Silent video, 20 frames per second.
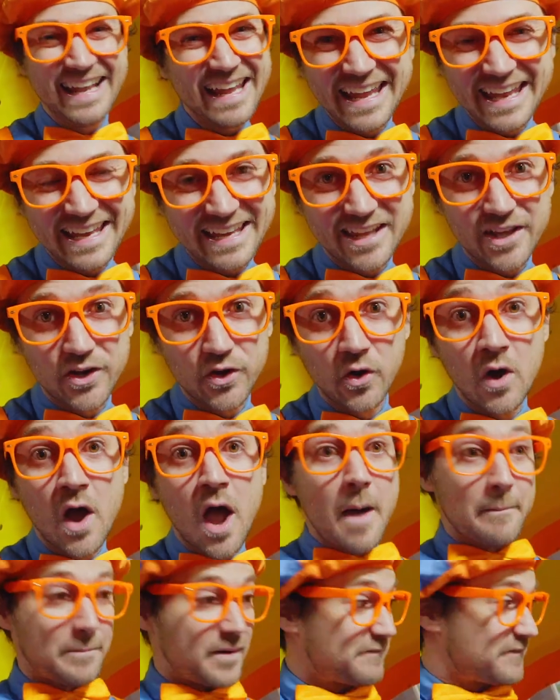Anywho,
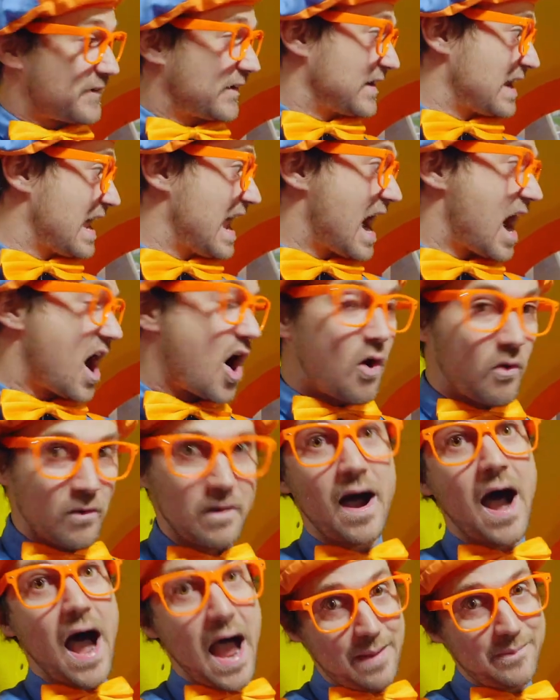but for now,
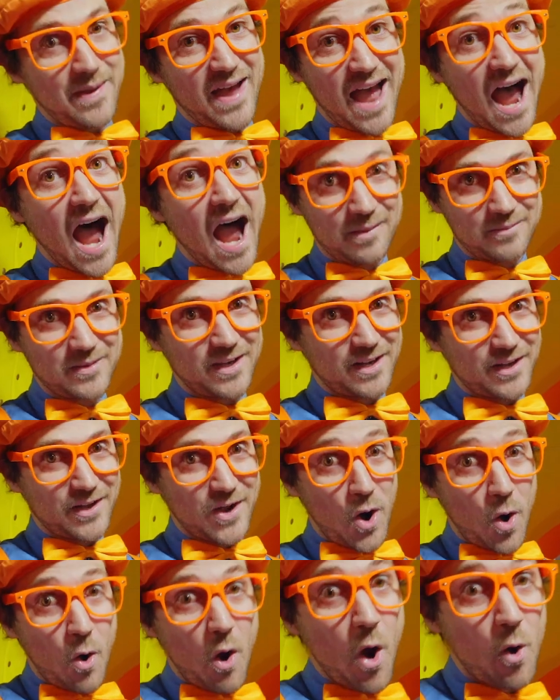I bet I'm gonna
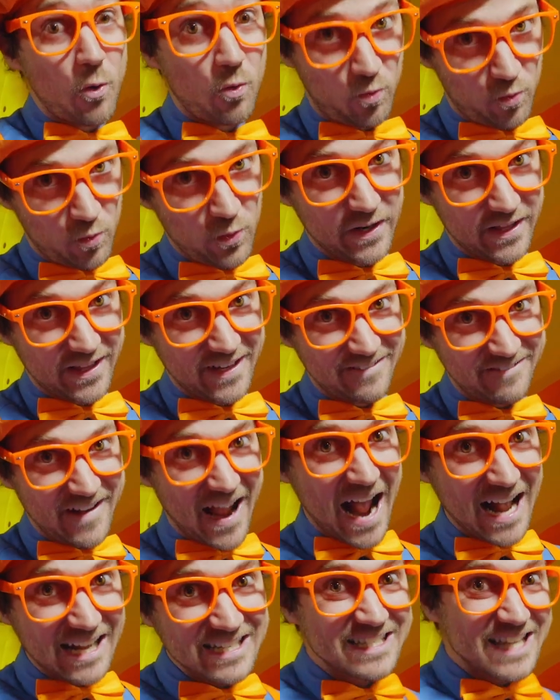go really
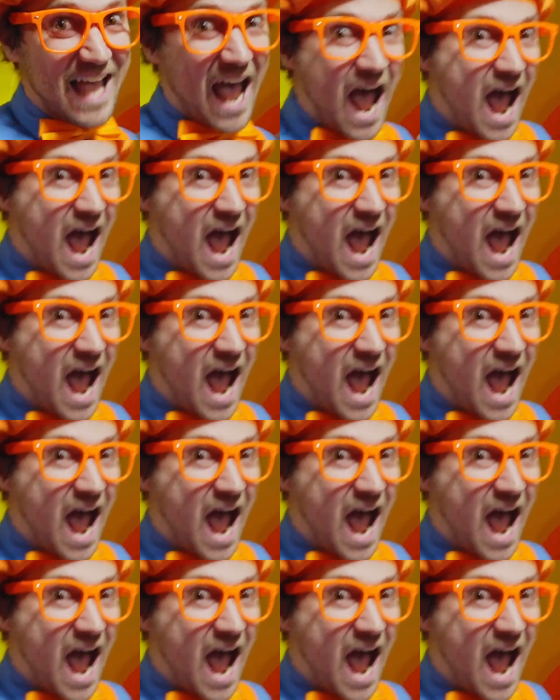fast.